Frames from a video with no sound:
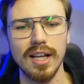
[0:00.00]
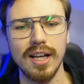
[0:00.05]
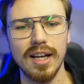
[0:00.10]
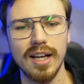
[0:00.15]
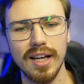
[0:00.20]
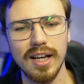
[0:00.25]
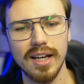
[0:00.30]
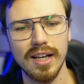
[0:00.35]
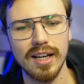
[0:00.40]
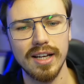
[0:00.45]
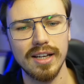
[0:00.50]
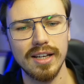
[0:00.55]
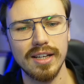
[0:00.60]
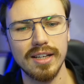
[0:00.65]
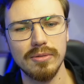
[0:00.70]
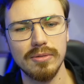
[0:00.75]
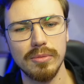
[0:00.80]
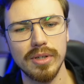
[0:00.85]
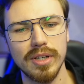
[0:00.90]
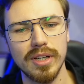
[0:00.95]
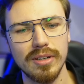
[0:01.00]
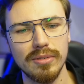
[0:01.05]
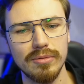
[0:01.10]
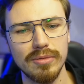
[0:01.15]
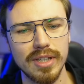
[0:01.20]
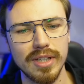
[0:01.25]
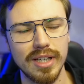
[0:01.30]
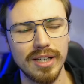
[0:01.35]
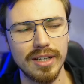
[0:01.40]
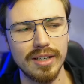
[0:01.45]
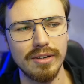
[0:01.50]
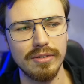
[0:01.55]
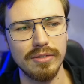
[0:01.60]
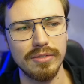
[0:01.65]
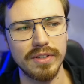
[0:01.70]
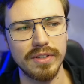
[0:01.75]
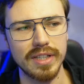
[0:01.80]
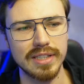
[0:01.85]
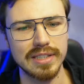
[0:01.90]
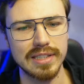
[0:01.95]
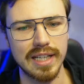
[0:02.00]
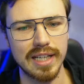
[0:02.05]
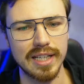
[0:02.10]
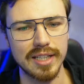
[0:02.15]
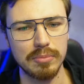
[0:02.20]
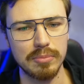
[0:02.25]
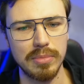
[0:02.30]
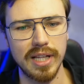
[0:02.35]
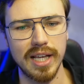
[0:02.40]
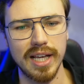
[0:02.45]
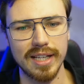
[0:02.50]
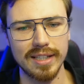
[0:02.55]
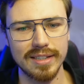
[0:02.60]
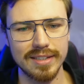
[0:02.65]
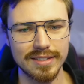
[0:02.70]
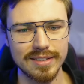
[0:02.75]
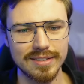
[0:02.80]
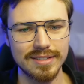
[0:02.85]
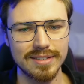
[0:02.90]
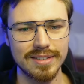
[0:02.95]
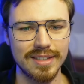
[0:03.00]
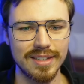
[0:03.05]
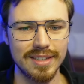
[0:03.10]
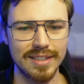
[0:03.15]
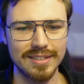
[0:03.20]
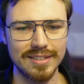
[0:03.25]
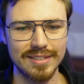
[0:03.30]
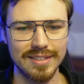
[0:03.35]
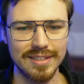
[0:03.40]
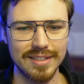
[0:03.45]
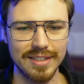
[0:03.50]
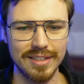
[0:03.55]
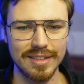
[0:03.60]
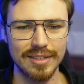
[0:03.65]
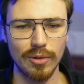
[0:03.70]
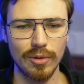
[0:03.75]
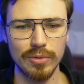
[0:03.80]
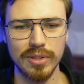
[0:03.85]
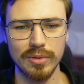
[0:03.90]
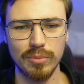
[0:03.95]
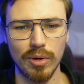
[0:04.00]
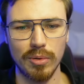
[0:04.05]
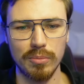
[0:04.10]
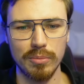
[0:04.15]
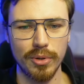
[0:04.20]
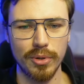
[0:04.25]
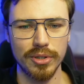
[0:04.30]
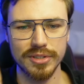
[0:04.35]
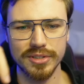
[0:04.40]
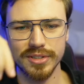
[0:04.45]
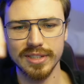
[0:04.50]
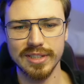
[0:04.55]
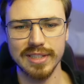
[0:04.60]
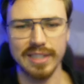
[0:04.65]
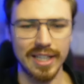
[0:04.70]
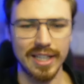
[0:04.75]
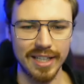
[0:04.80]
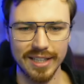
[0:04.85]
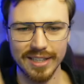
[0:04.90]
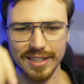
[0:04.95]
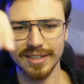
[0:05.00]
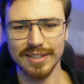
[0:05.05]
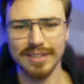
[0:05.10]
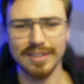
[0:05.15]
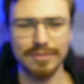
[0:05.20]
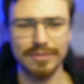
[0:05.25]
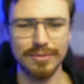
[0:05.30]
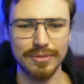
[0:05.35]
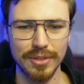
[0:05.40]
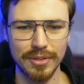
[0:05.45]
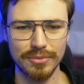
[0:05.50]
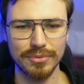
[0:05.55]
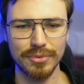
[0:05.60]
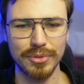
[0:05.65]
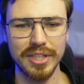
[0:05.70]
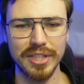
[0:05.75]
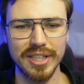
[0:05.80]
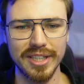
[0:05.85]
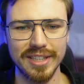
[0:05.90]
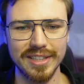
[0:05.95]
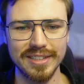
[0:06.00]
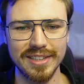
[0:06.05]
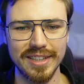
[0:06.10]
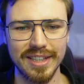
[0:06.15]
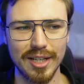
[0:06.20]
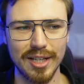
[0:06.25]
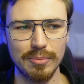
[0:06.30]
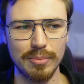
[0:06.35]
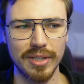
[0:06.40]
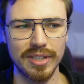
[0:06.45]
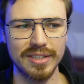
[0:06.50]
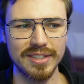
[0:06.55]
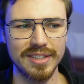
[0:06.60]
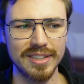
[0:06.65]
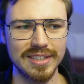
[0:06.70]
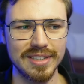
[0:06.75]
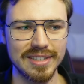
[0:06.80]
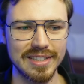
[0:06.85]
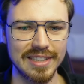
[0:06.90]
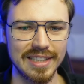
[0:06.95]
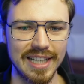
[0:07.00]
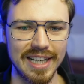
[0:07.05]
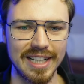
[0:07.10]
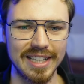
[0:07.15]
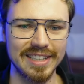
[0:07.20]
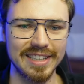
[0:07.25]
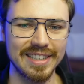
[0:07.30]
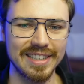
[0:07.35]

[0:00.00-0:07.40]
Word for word: uh, where, where everything is like planned and and only one person is like free in there, but he's like